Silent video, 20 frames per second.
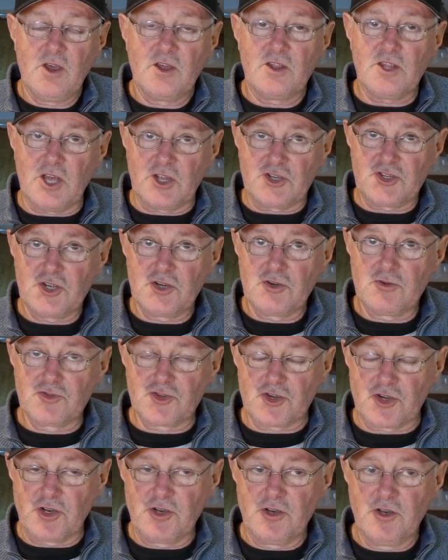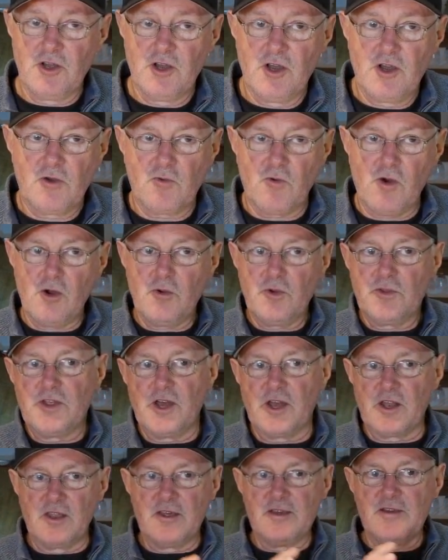their children? Why would
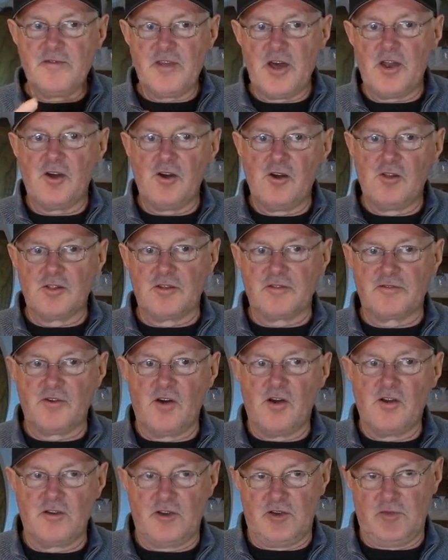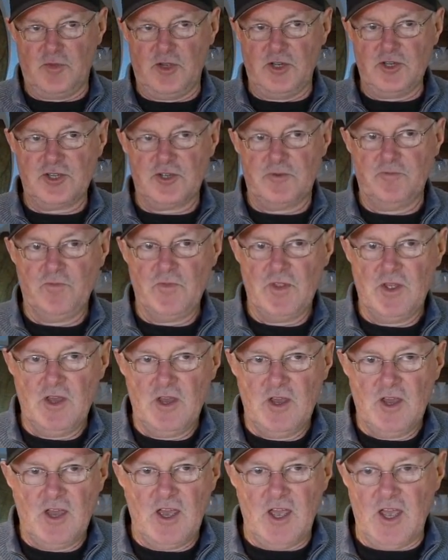they leave that whole environment
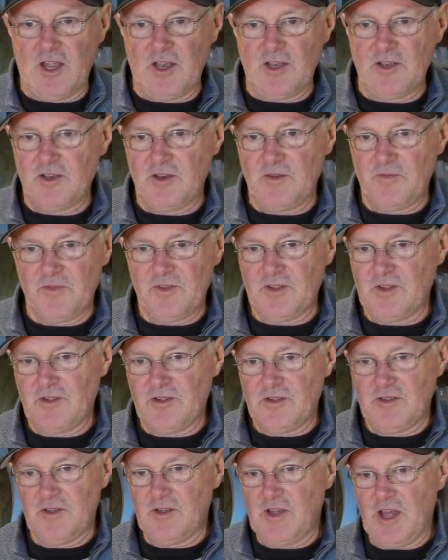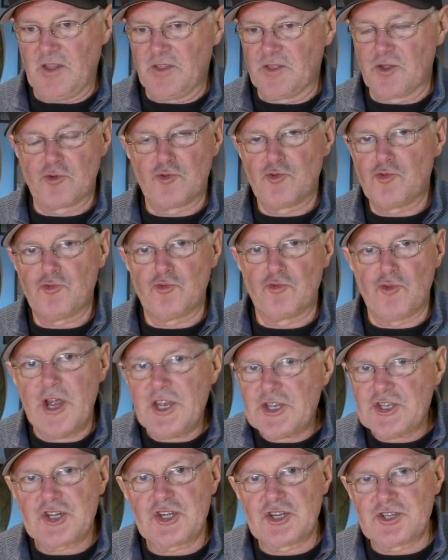and the
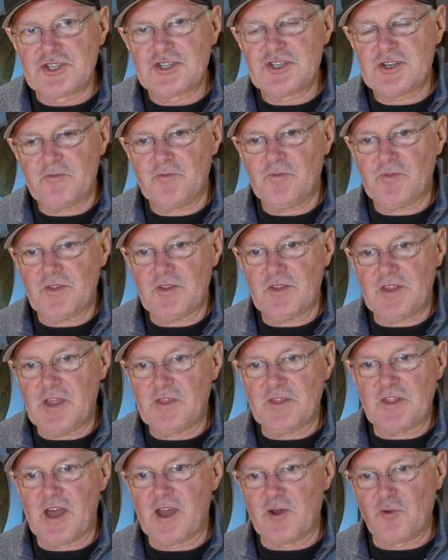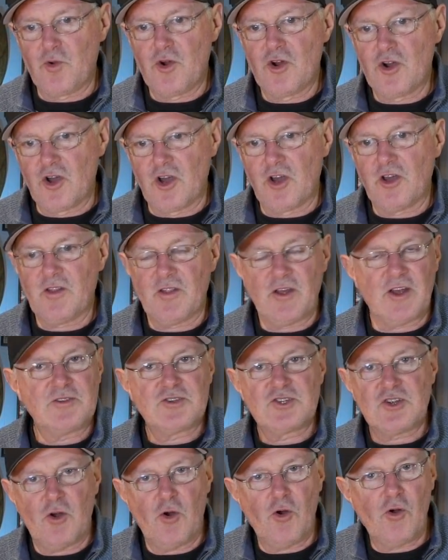wretches that they were?
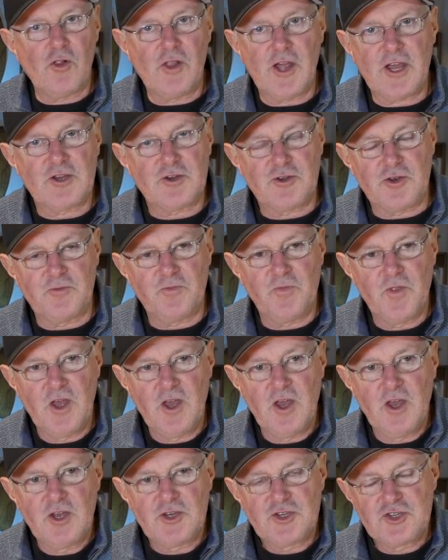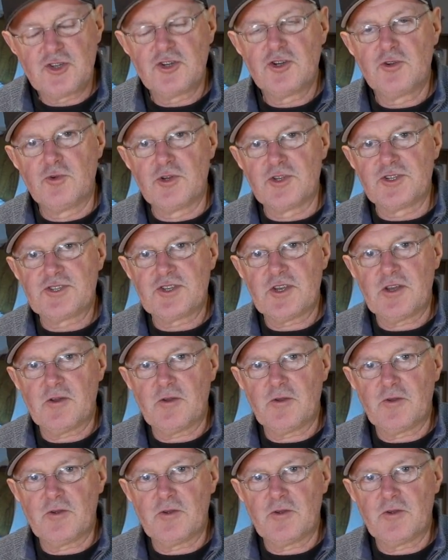All they could do was